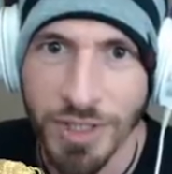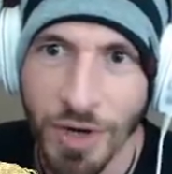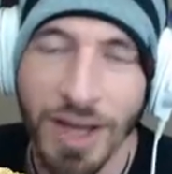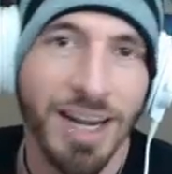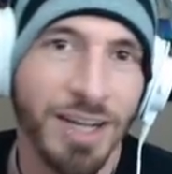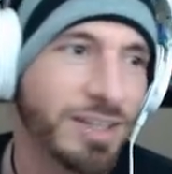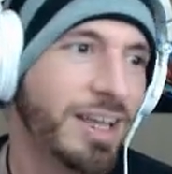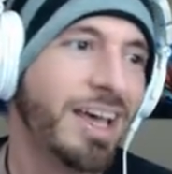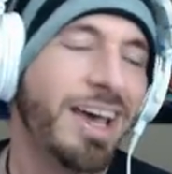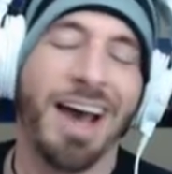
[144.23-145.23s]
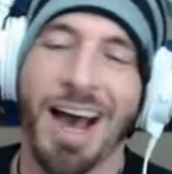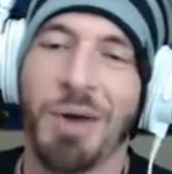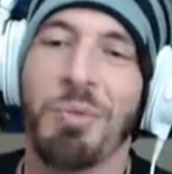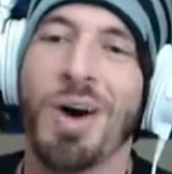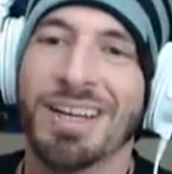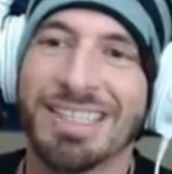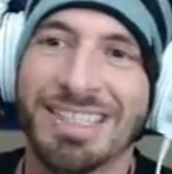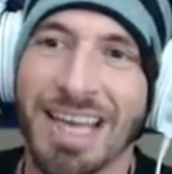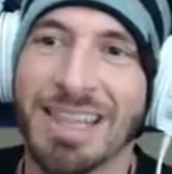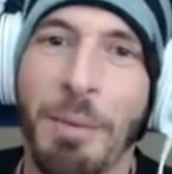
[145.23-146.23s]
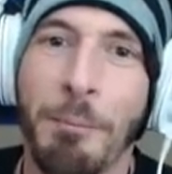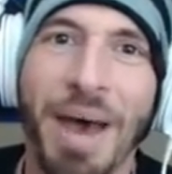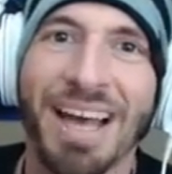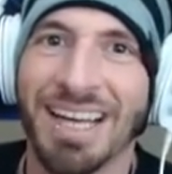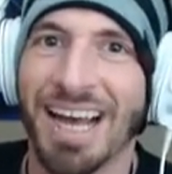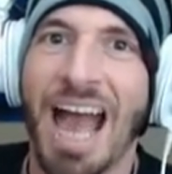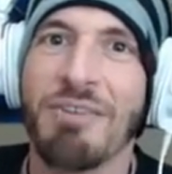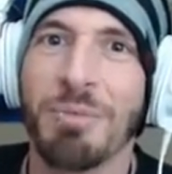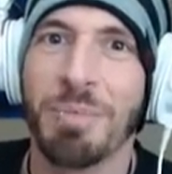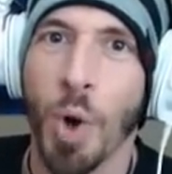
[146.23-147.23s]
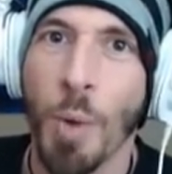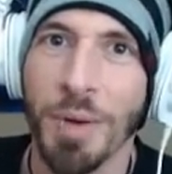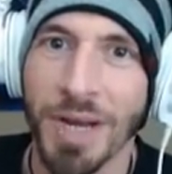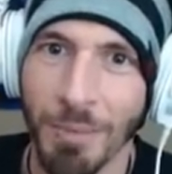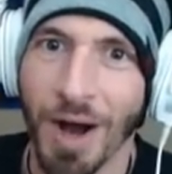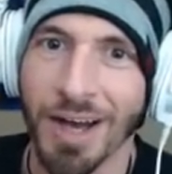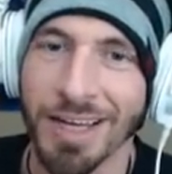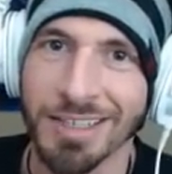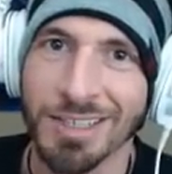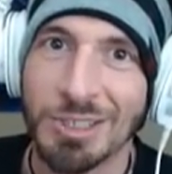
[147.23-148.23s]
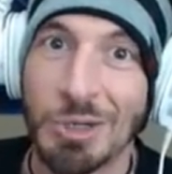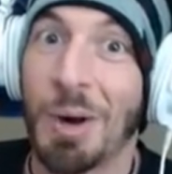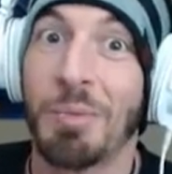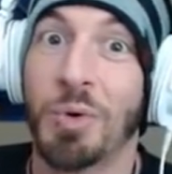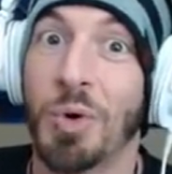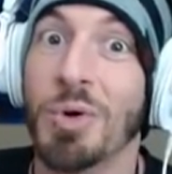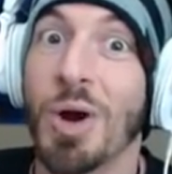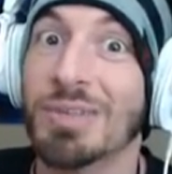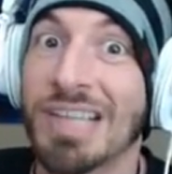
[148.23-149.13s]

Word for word: gold. And I, I want to send them back. I haven't been opening mine. So I, who knows how